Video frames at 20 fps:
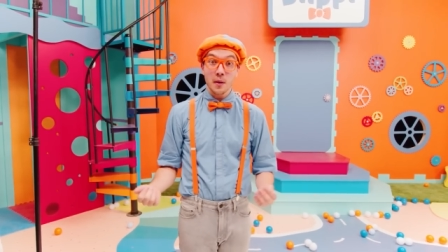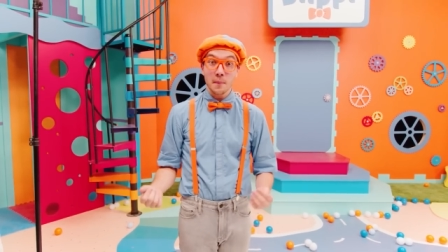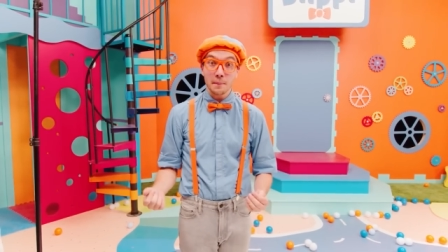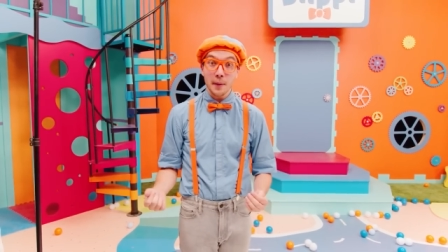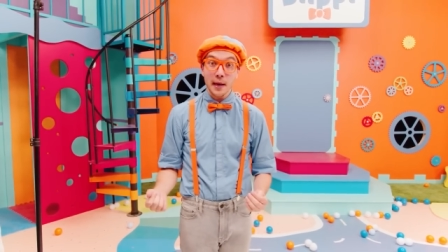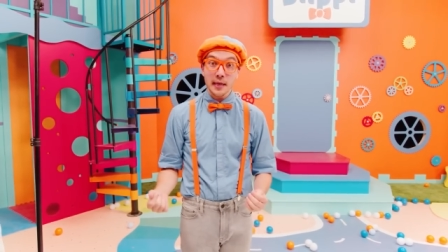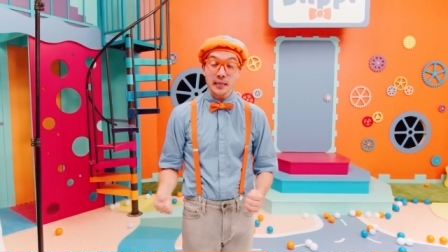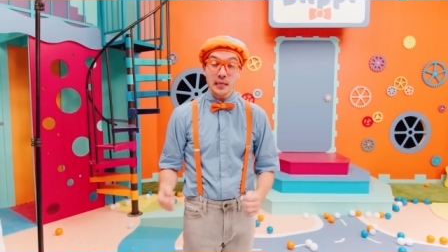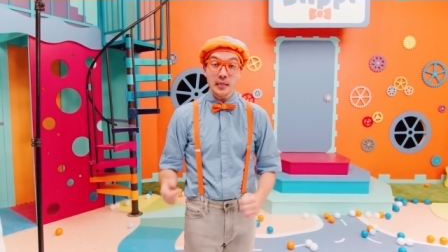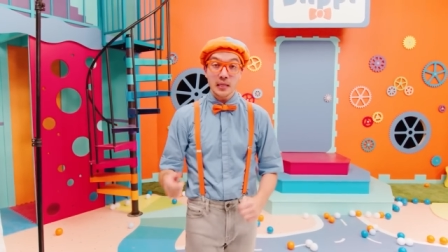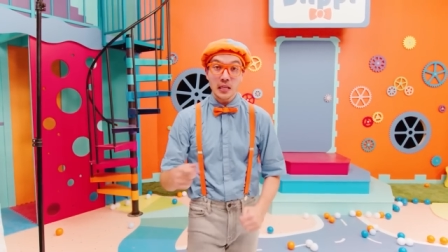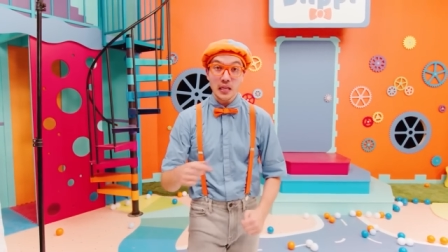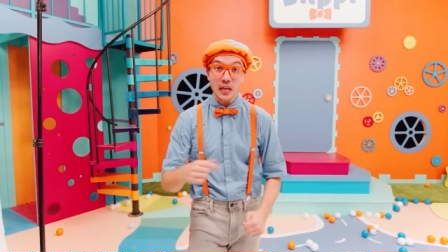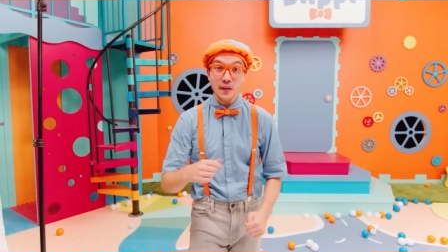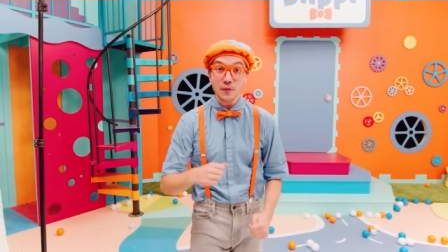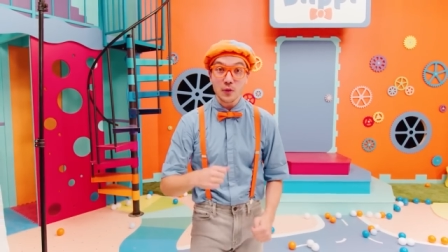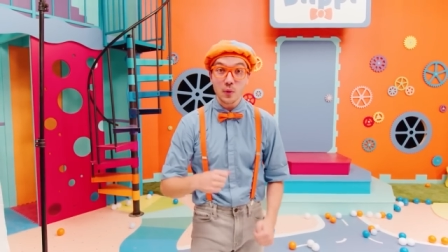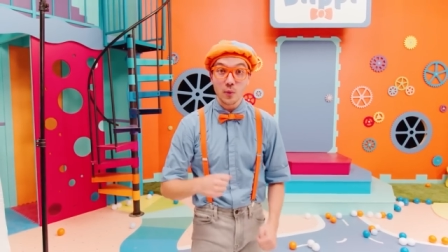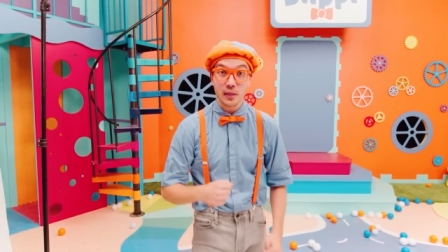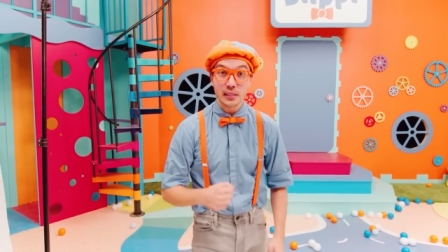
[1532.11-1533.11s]
but
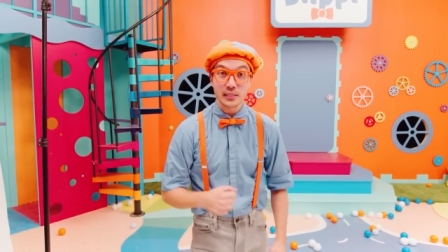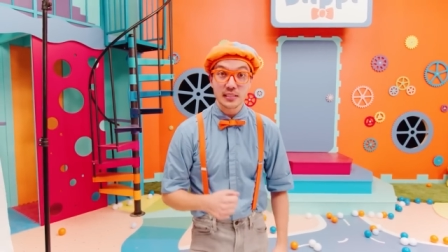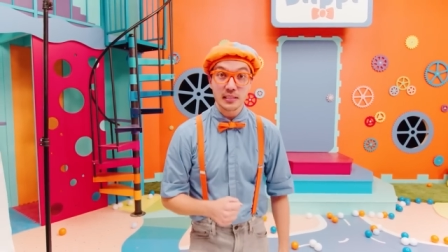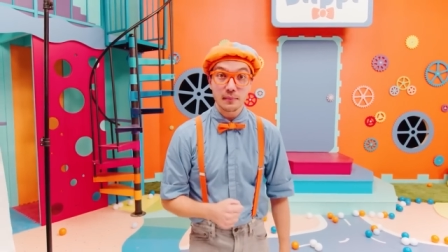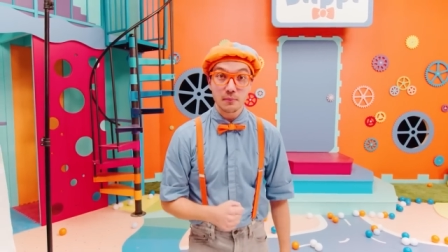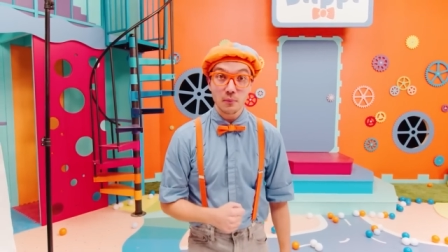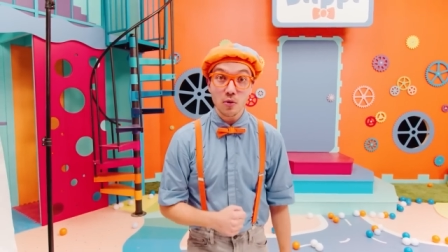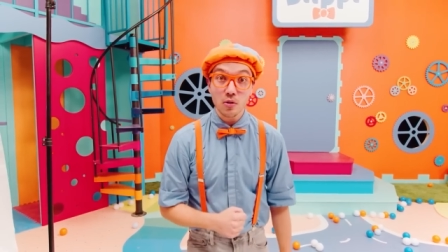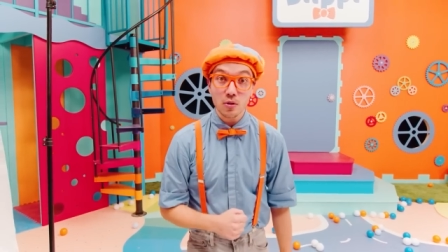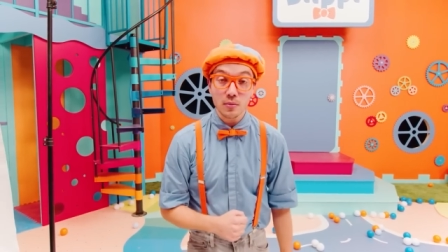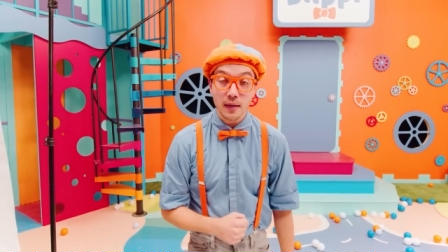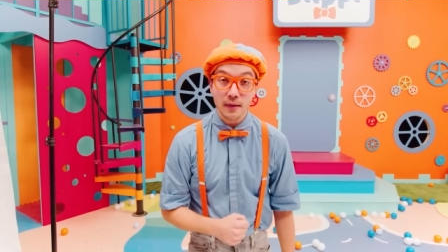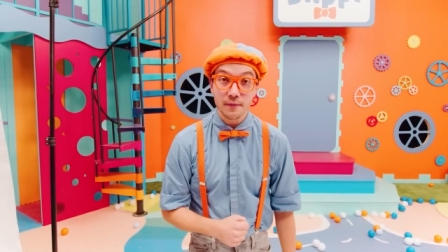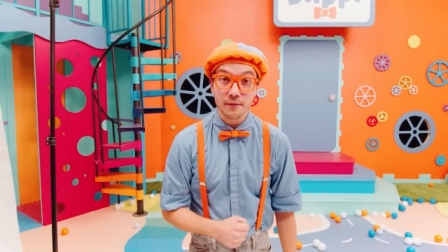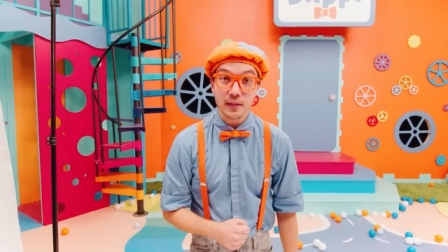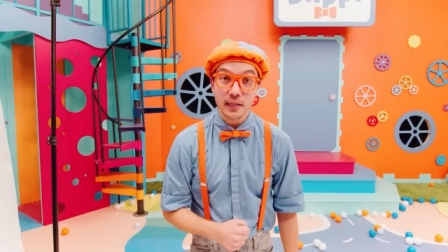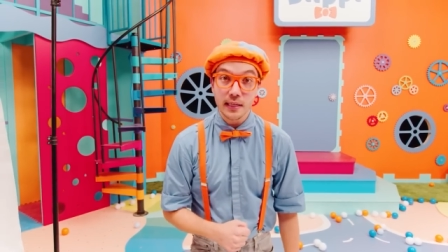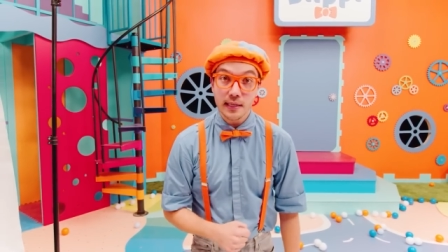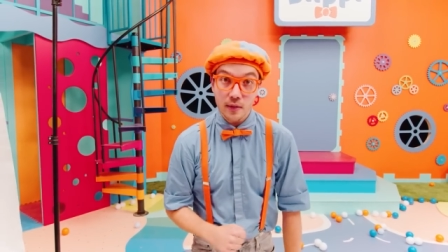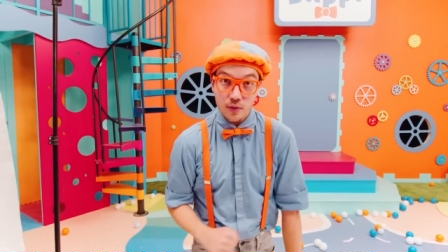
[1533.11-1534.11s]
if you want to see more of my
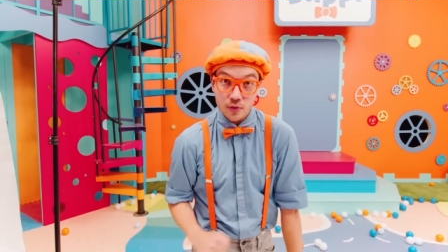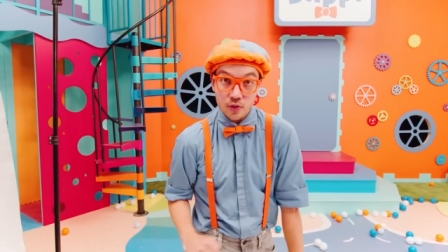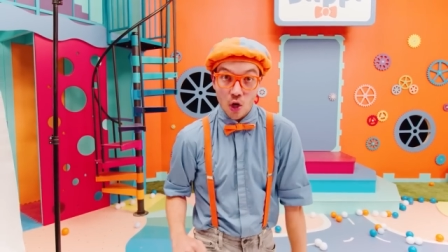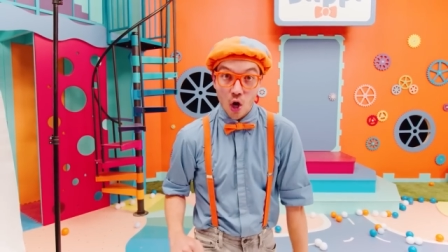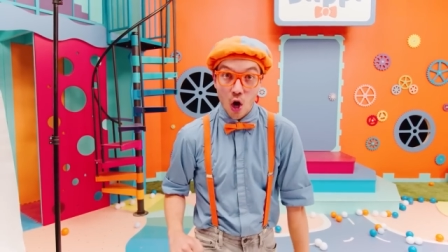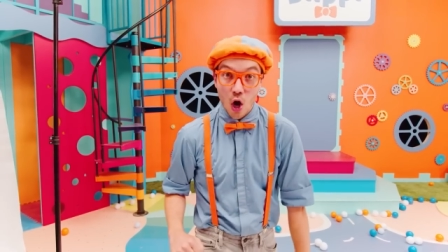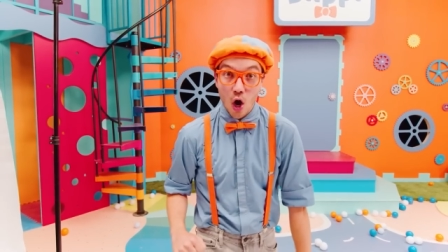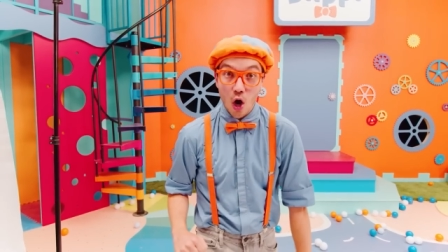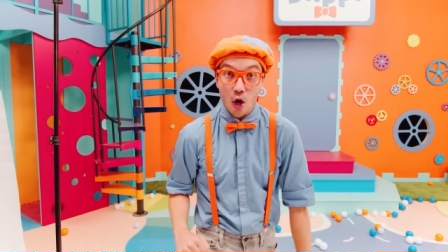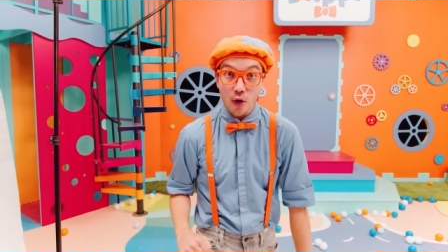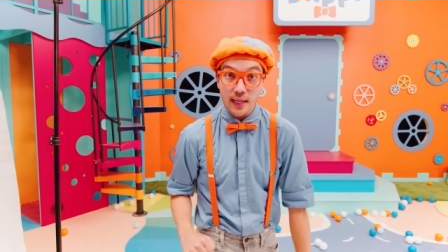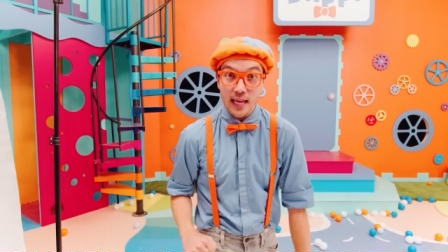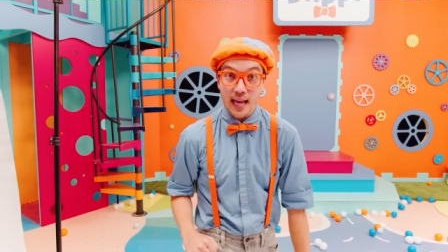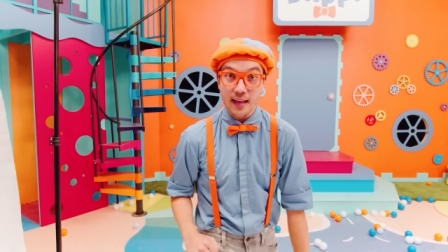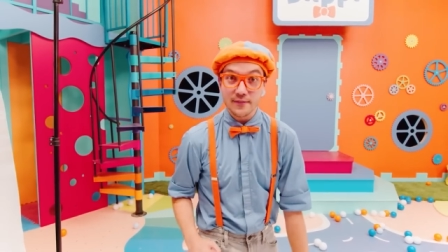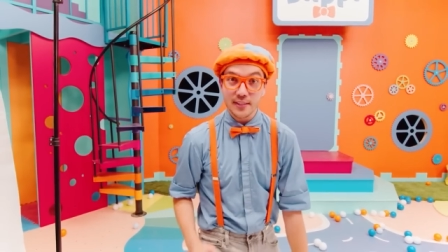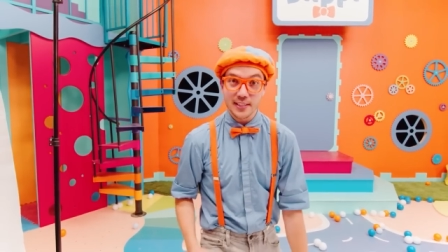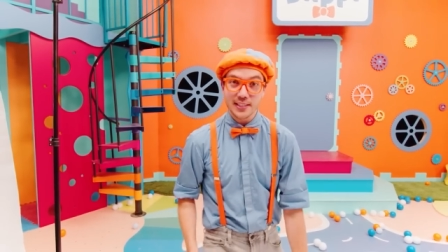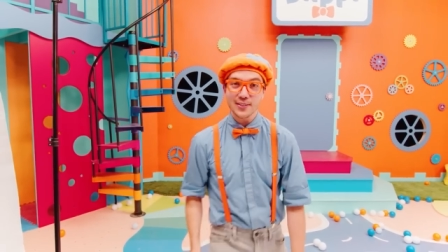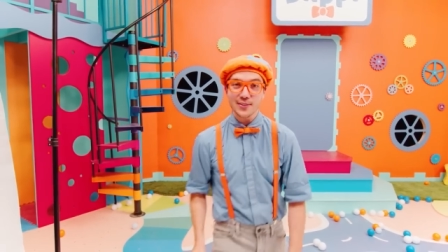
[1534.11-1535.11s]
videos, all you
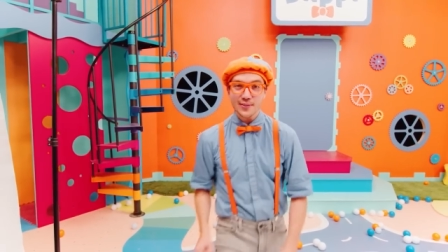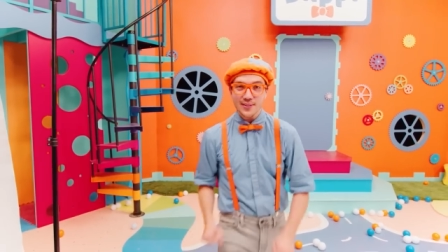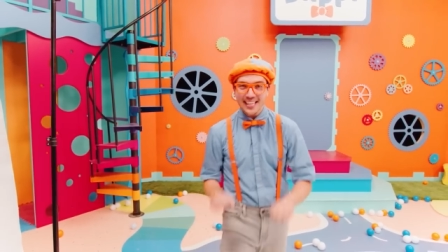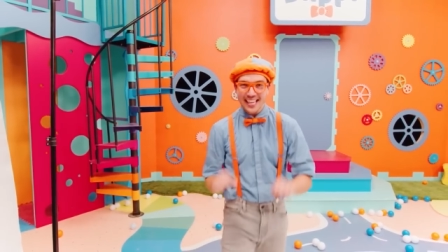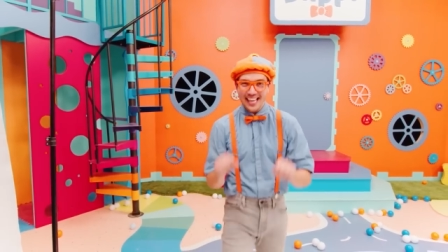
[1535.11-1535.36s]
have to do